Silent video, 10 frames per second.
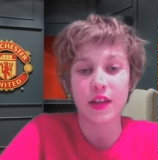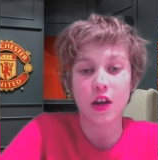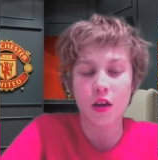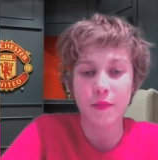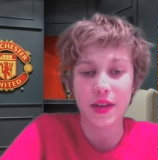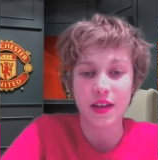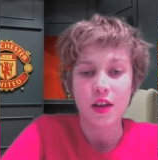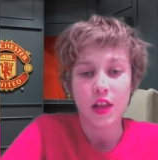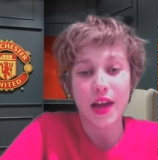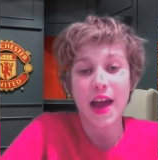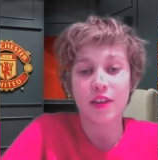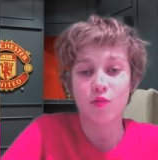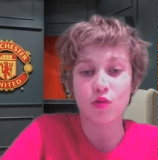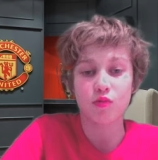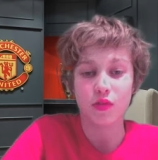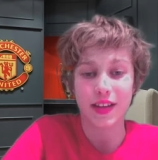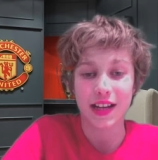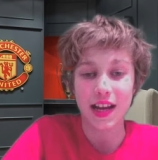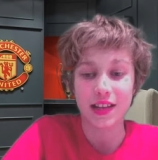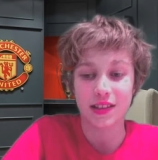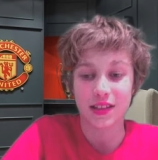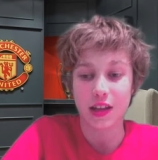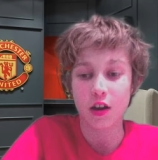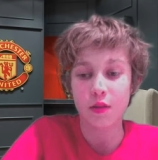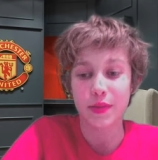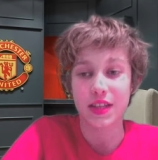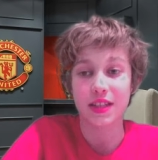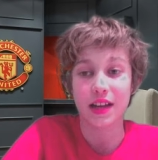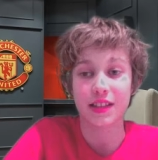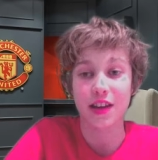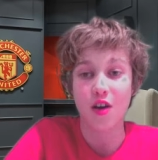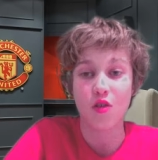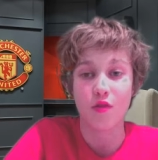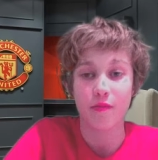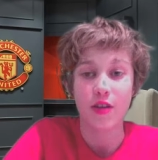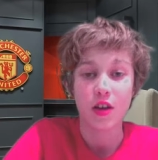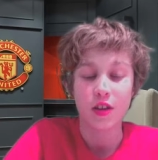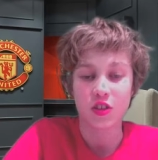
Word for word: They can't be like Edwards or the Glazers. They can't be sat at home.